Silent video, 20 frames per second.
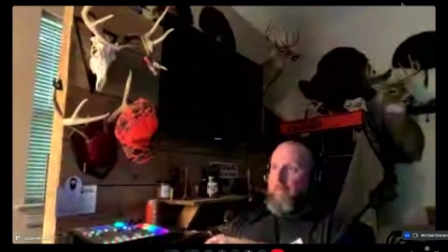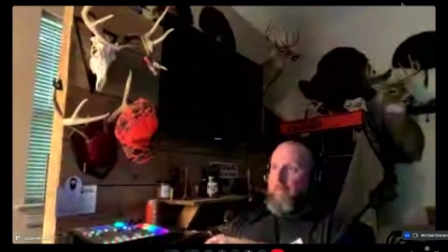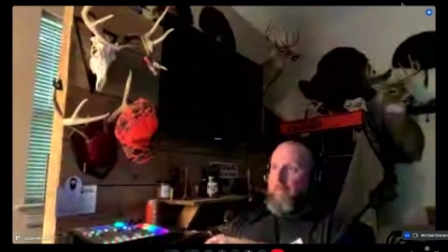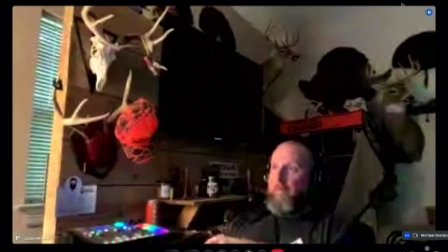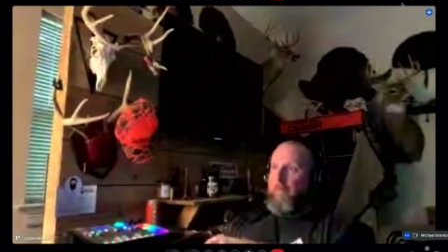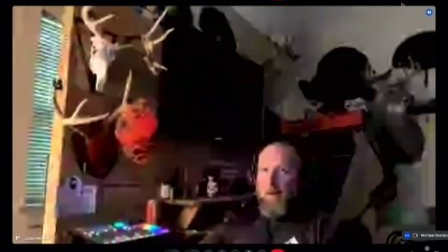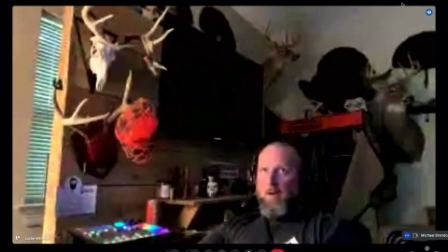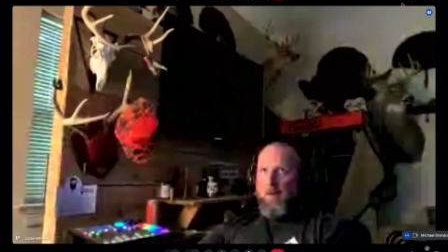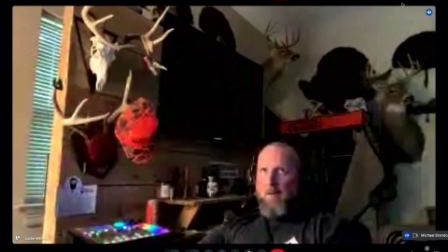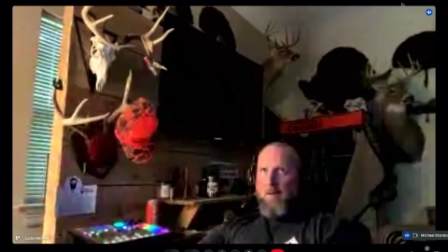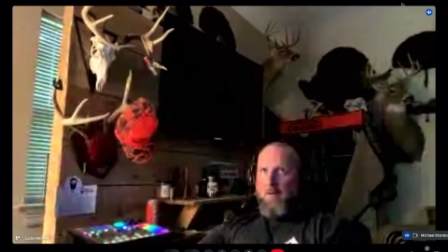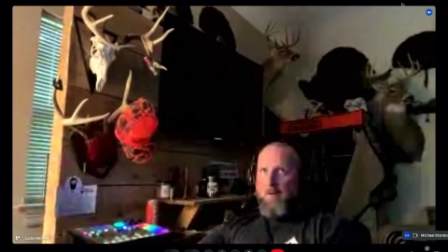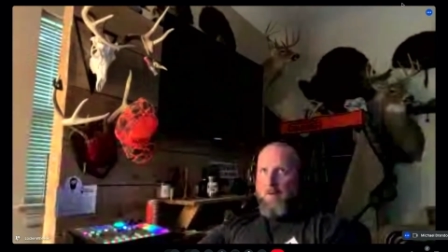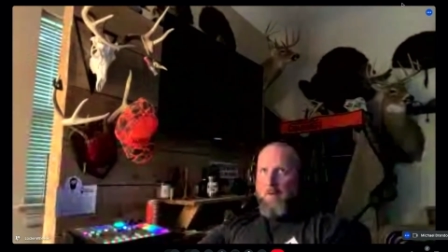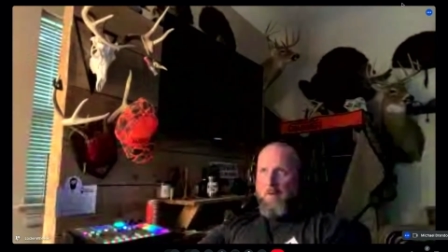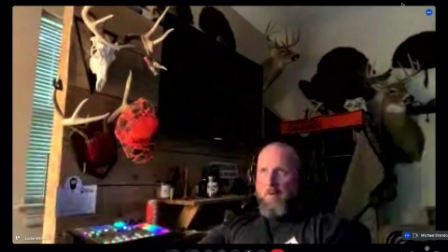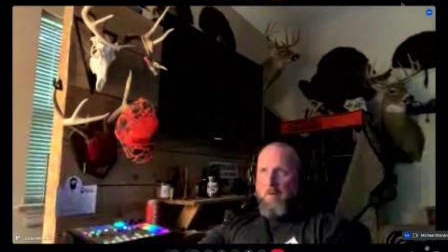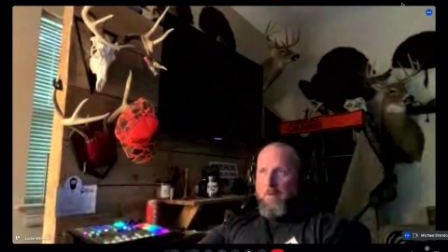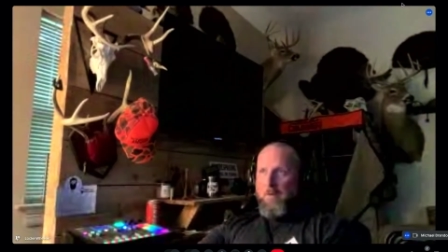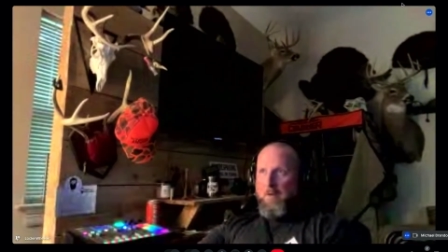Yeah, it
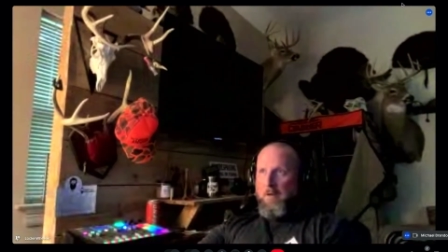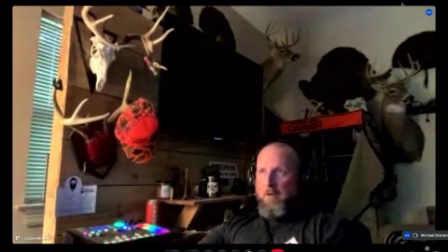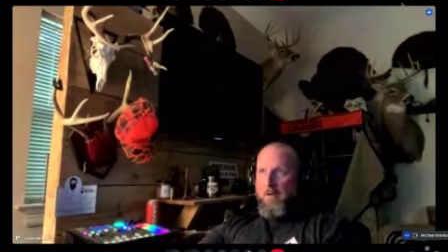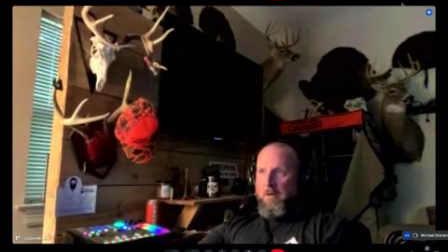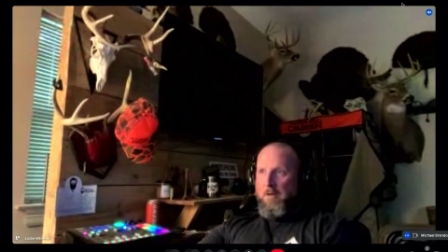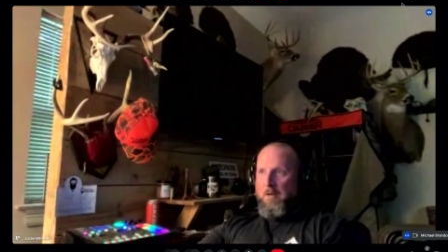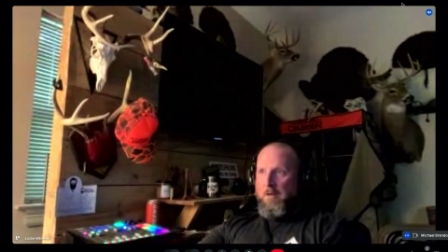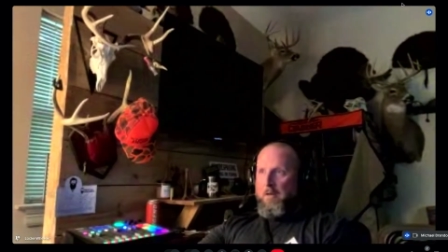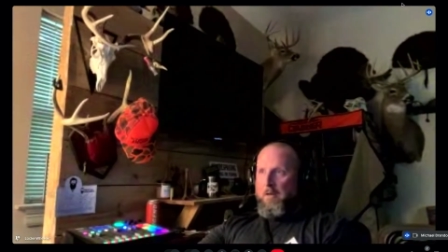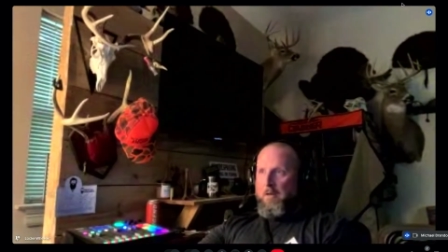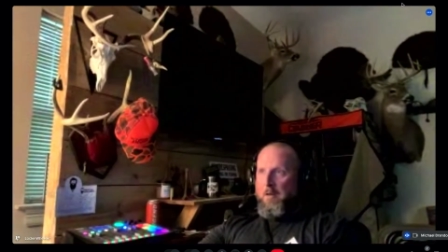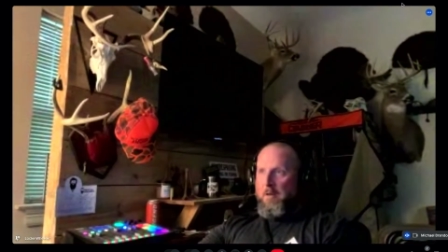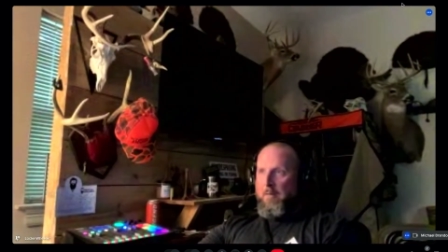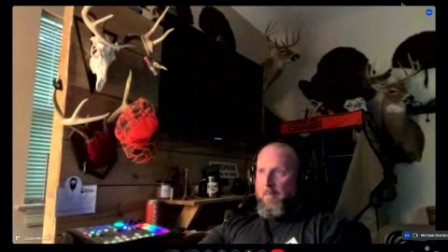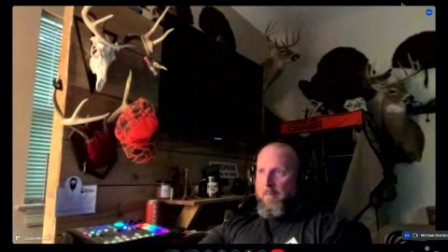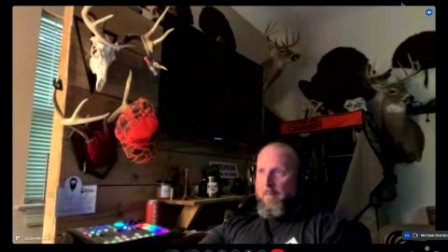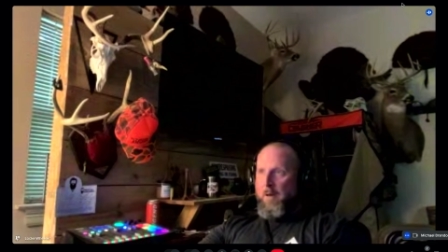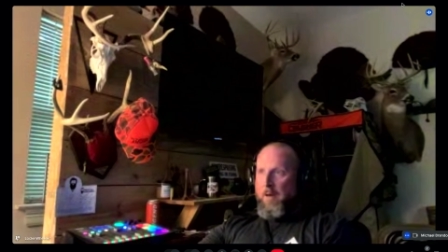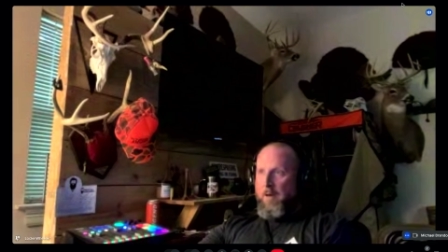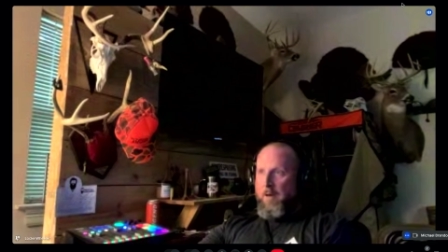did.
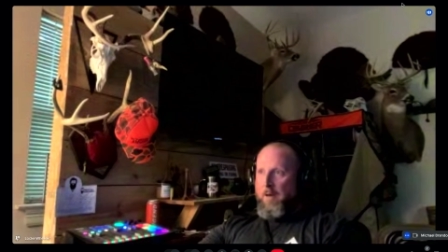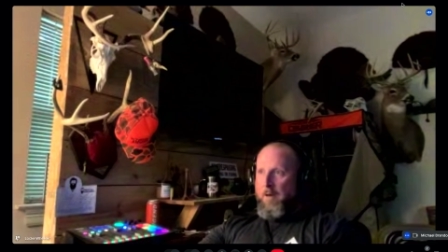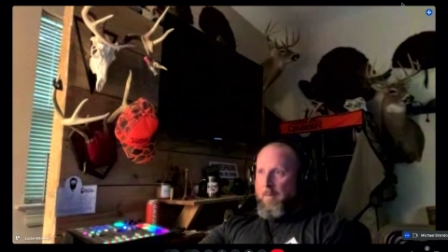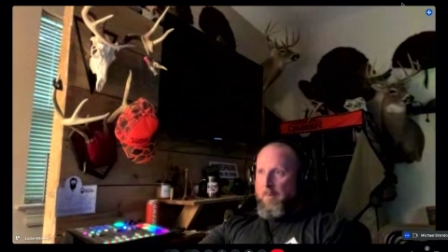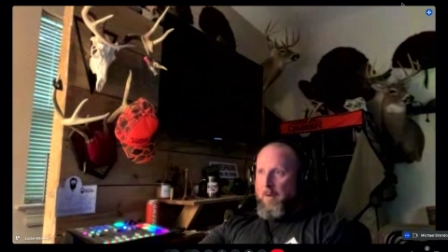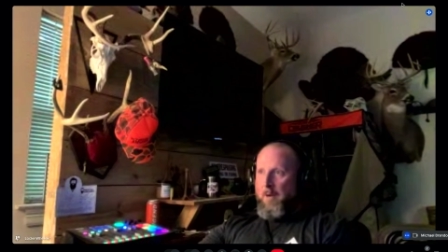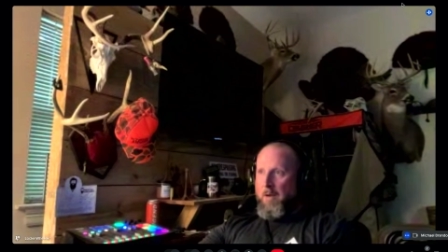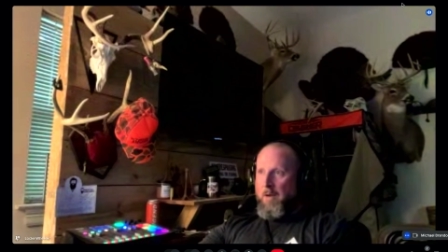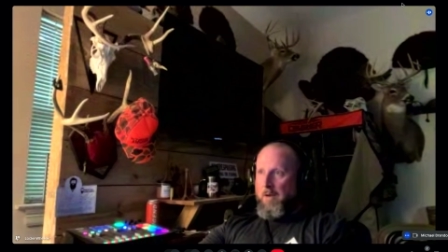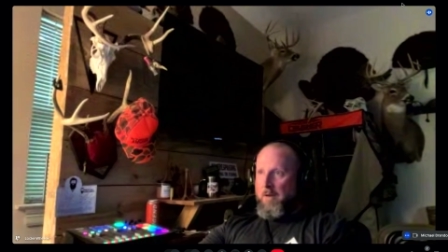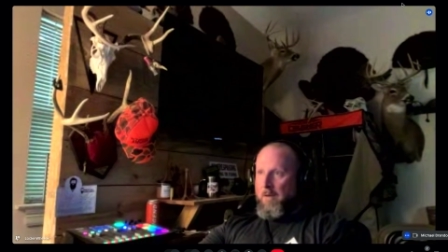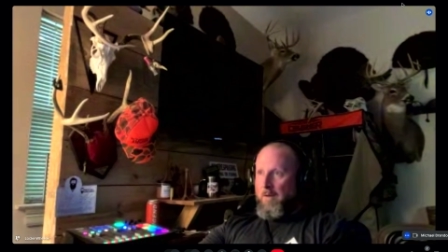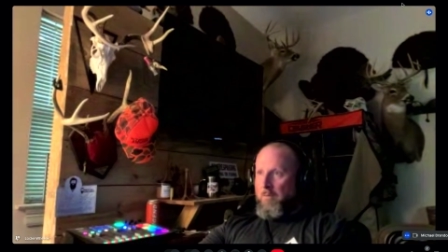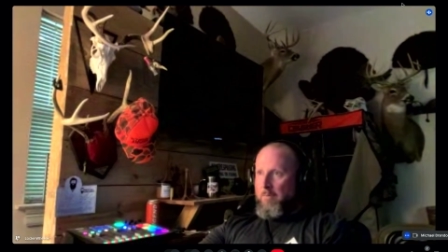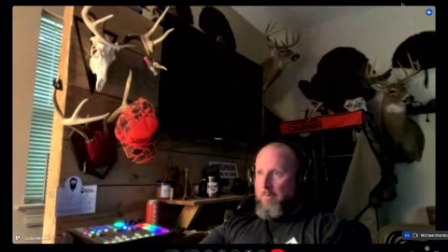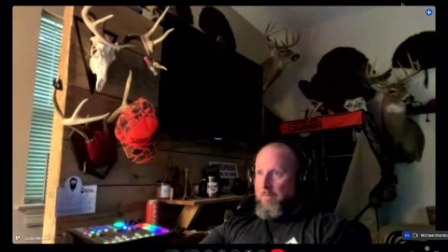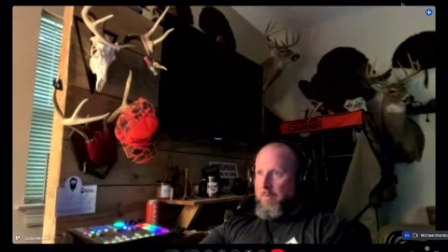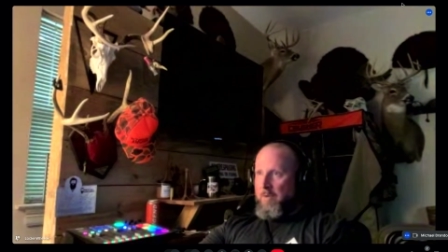I'm back now.